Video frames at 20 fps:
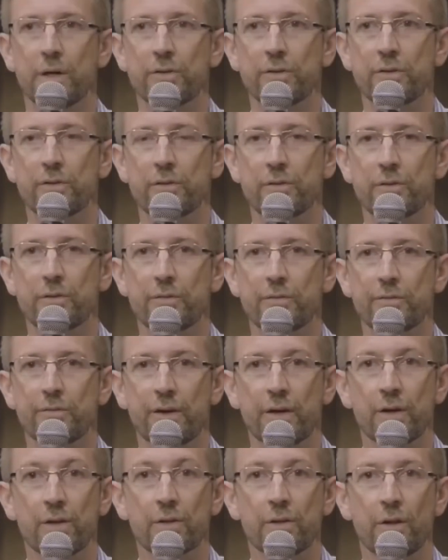just
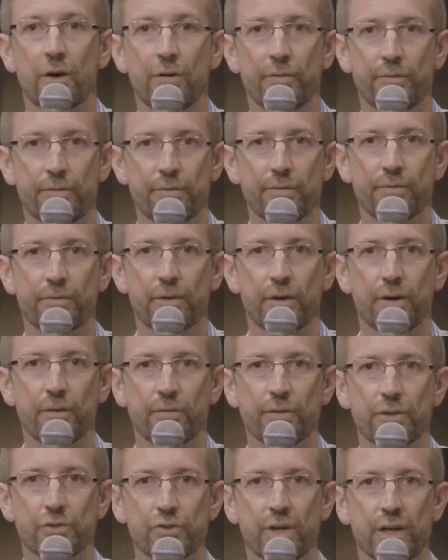fell off
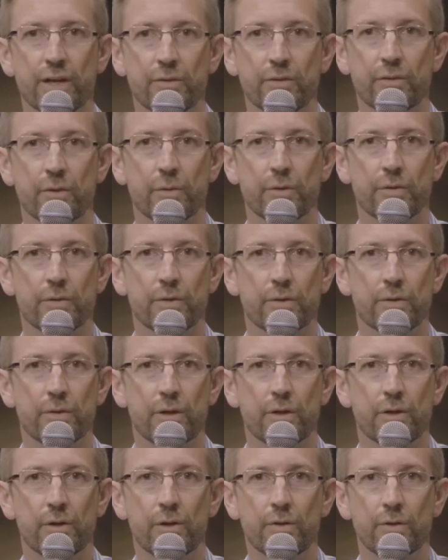the track, so it was a
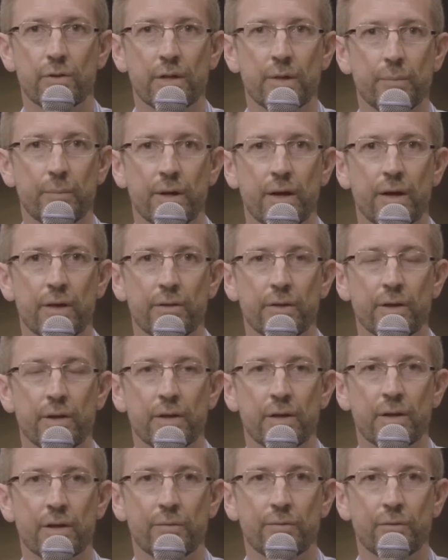concrete path. I
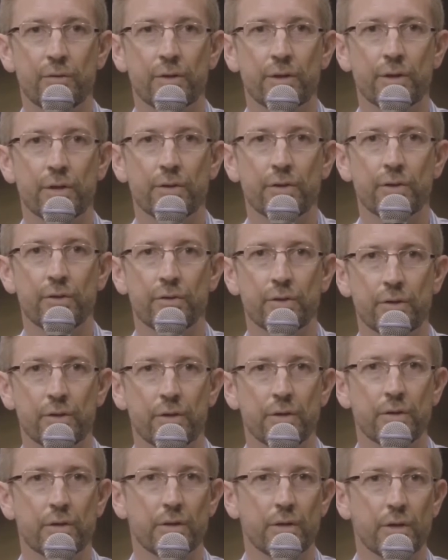ended up falling on the dirt
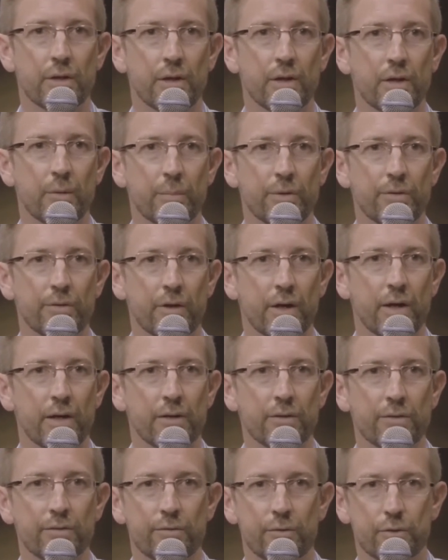beside
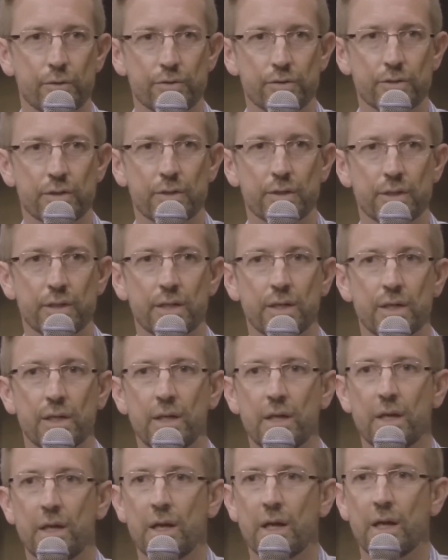it, fortunately.
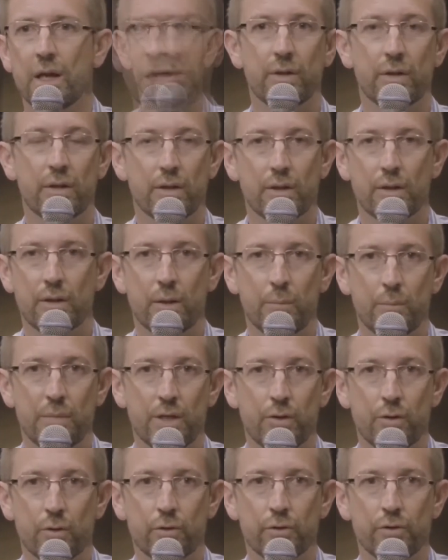Within a
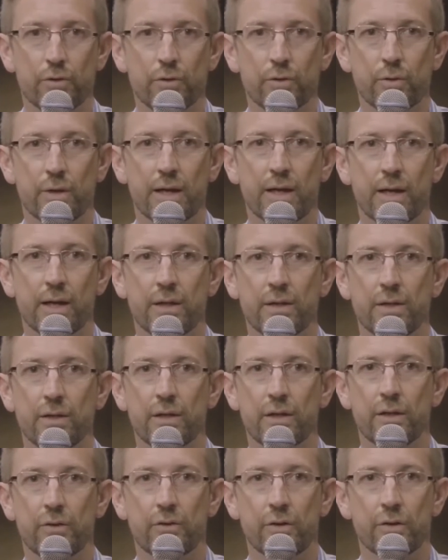minute or two, I had
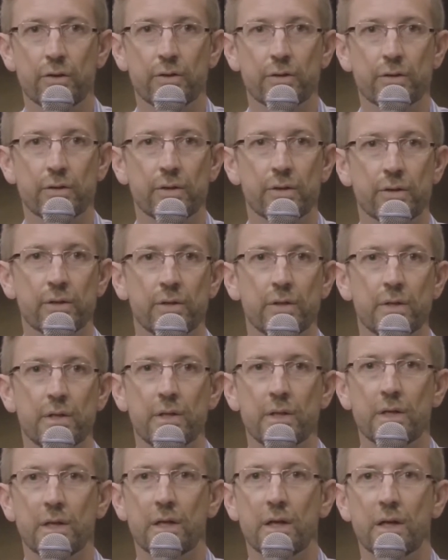a doctor,
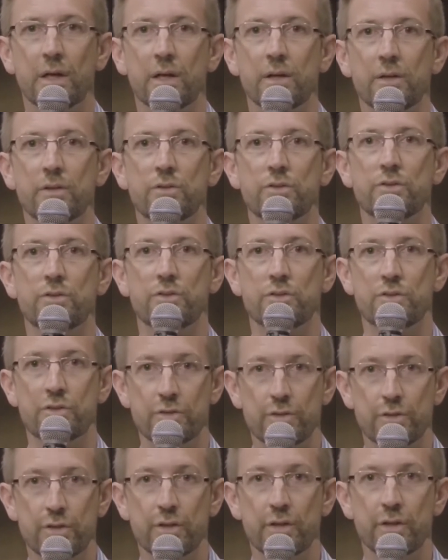
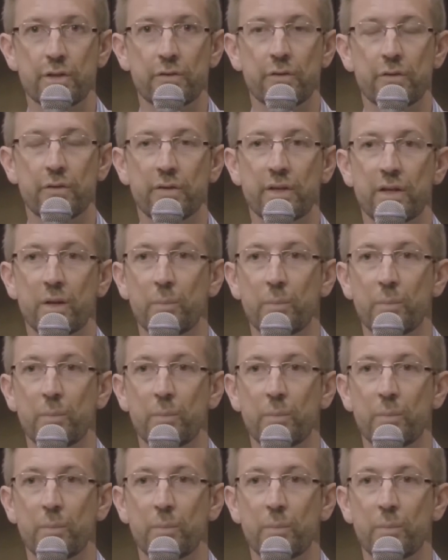two nurses and a